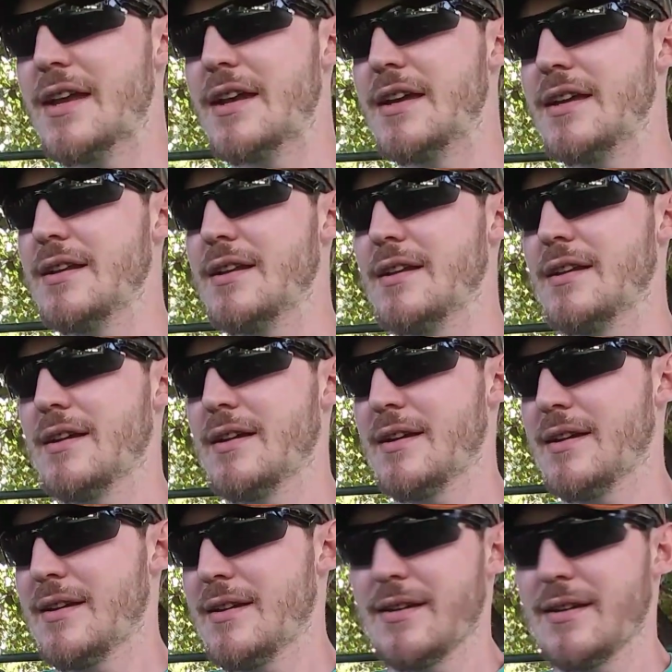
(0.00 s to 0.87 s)
it,
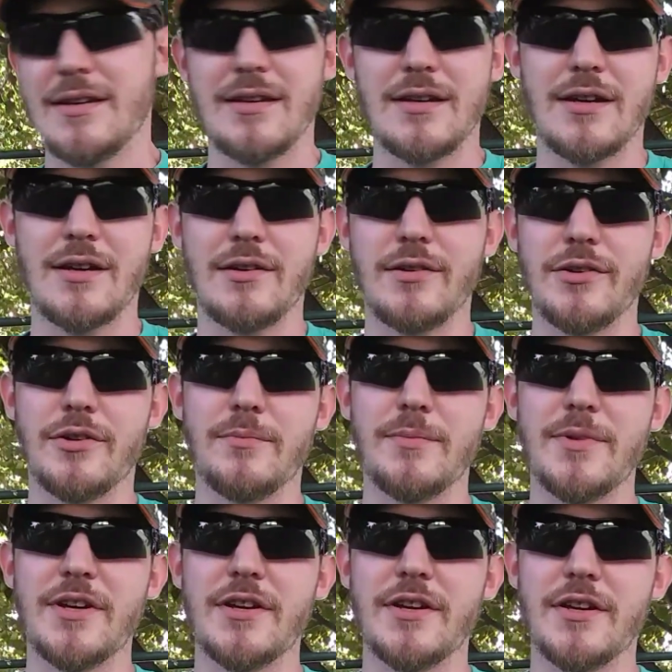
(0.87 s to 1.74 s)
got a little
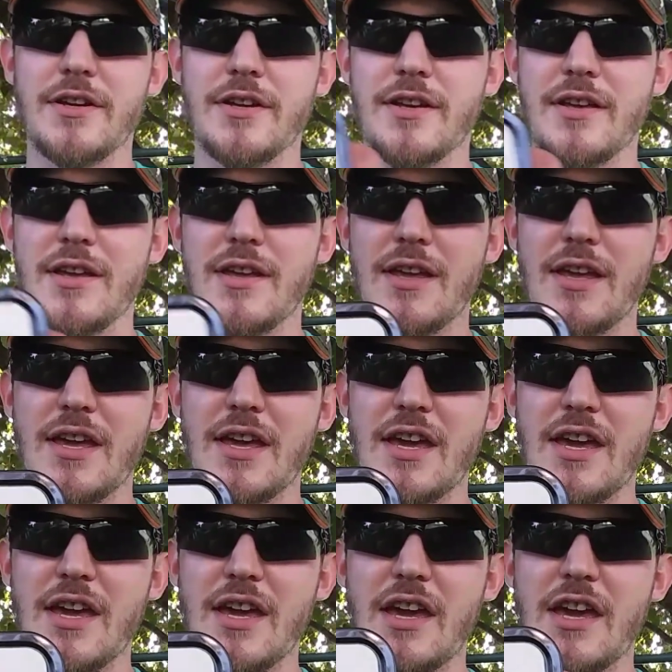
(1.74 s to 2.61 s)
bit of
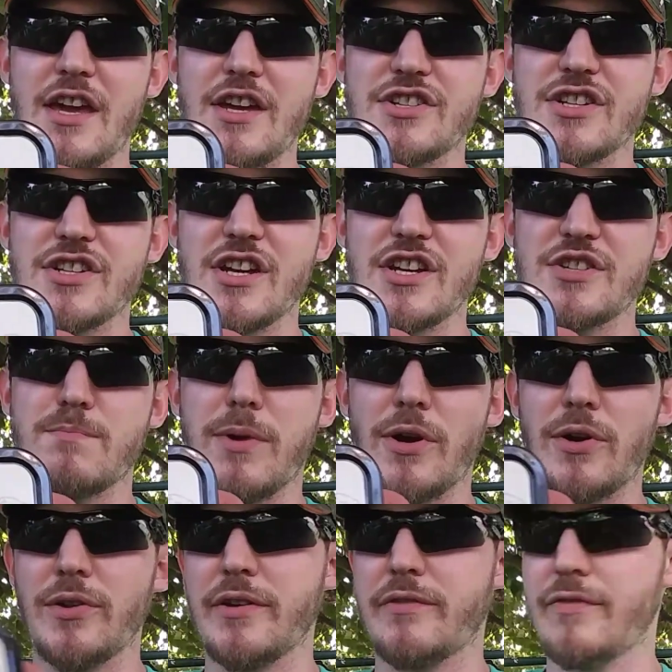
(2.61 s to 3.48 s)
H&H
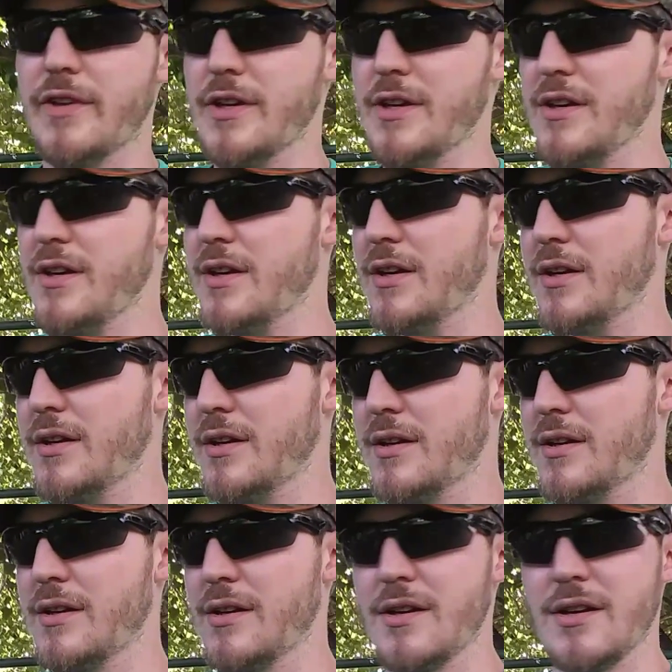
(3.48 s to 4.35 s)
Barley Flake.
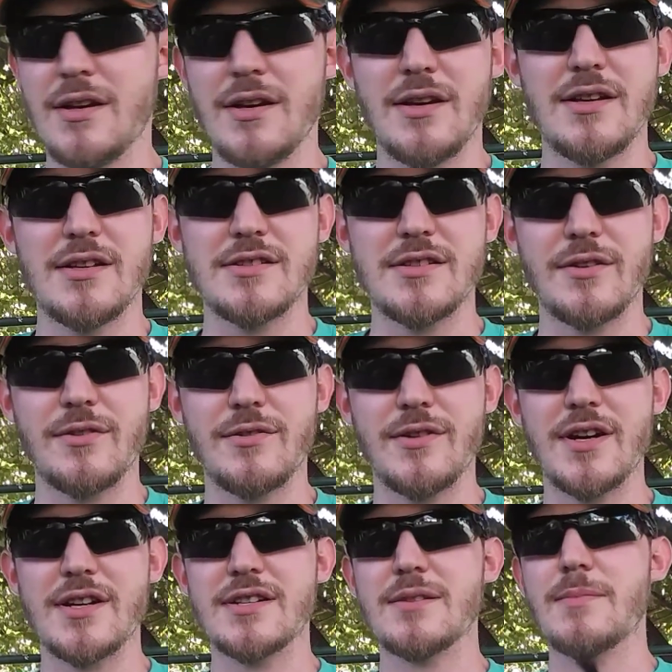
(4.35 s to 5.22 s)
It's a
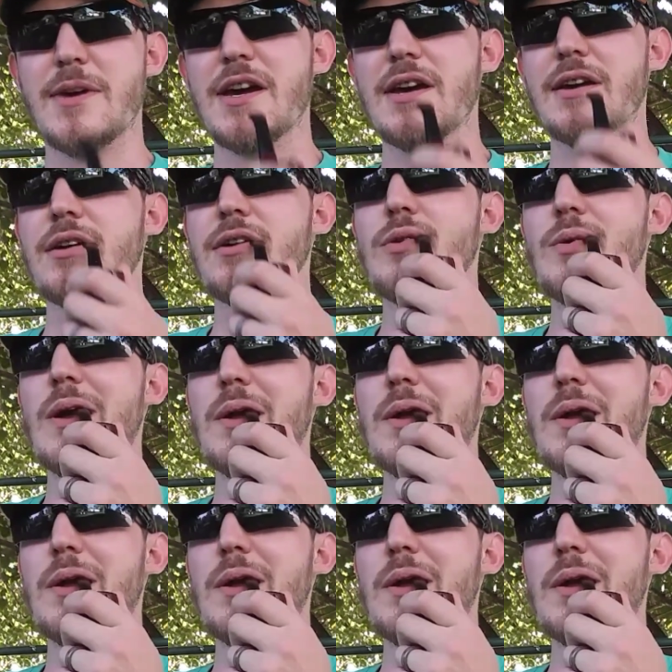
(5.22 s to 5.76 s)
great tobacco.